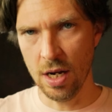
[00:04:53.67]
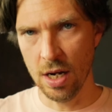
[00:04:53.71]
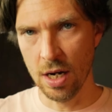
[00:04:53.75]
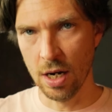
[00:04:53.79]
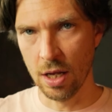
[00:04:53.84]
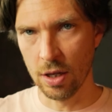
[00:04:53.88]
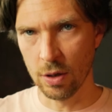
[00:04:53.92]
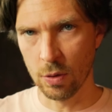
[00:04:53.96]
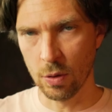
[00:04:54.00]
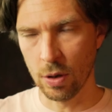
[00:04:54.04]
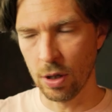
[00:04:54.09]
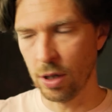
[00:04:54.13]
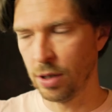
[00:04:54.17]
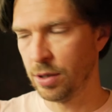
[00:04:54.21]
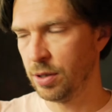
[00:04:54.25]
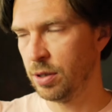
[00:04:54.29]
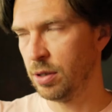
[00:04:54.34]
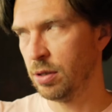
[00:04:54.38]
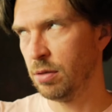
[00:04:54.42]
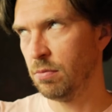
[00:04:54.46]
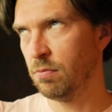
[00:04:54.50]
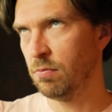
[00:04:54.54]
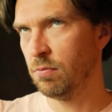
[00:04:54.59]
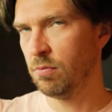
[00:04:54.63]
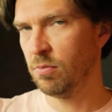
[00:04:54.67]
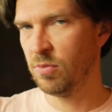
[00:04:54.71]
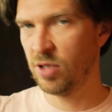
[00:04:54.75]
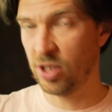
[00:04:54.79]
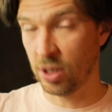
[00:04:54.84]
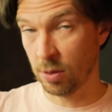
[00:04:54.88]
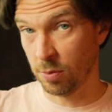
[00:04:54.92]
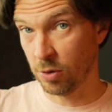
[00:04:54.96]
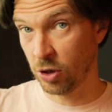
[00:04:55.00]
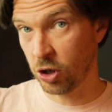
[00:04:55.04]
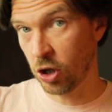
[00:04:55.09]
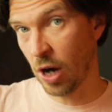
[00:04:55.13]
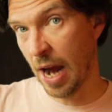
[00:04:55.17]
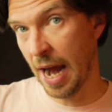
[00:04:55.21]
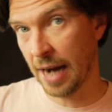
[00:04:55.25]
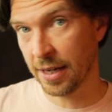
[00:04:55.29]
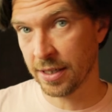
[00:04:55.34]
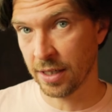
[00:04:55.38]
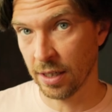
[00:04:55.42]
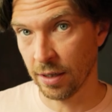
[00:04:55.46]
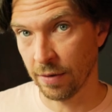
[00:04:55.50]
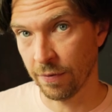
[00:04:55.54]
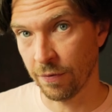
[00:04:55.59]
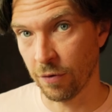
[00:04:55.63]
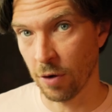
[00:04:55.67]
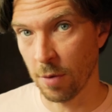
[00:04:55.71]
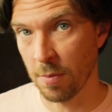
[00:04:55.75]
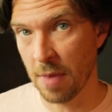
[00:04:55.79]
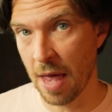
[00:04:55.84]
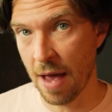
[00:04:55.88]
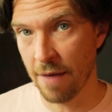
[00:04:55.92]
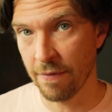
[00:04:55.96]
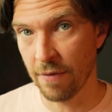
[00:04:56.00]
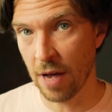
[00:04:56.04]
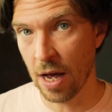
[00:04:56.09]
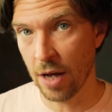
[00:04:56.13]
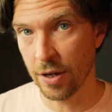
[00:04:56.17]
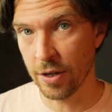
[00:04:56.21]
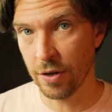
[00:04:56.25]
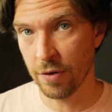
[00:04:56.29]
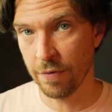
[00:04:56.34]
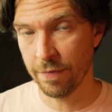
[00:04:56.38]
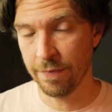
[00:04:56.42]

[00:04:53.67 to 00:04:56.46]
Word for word: In other words, subtracting from that value.